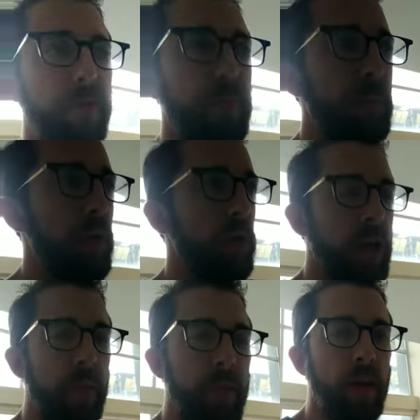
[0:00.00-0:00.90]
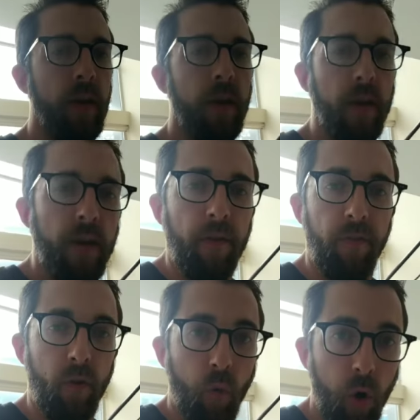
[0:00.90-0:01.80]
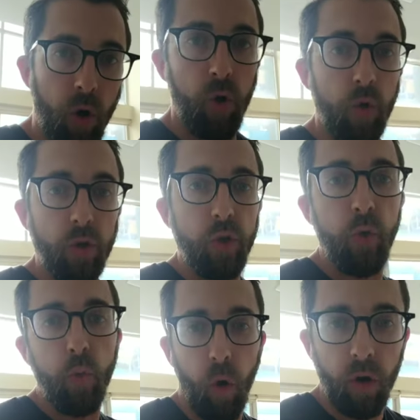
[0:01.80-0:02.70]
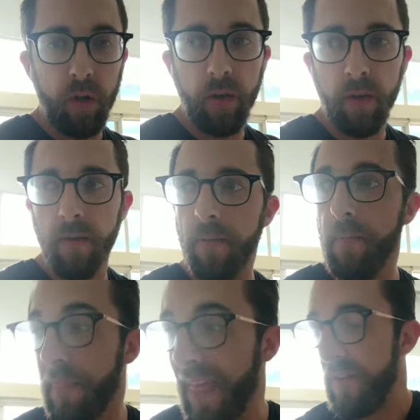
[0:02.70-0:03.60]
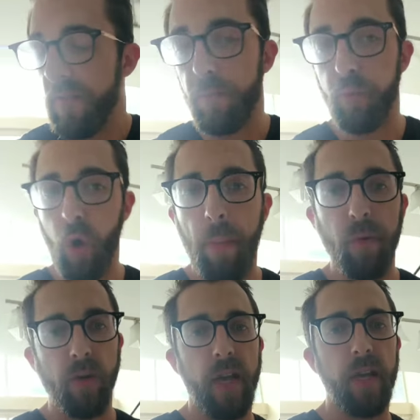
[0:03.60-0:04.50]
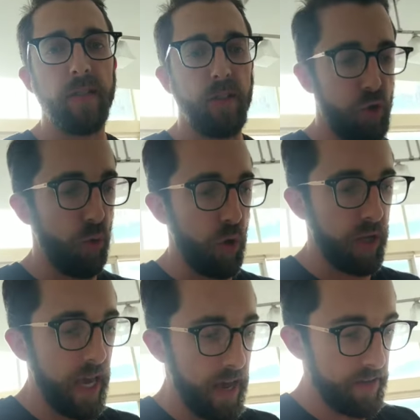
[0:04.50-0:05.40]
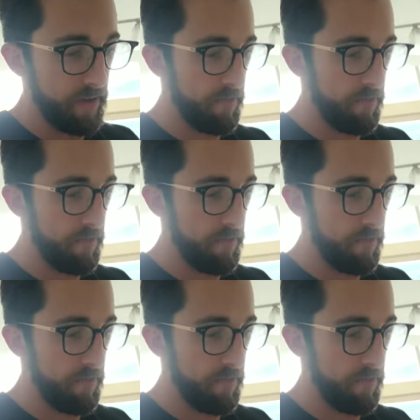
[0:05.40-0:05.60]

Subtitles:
people are coming for work or to work, they a proper desk to work at.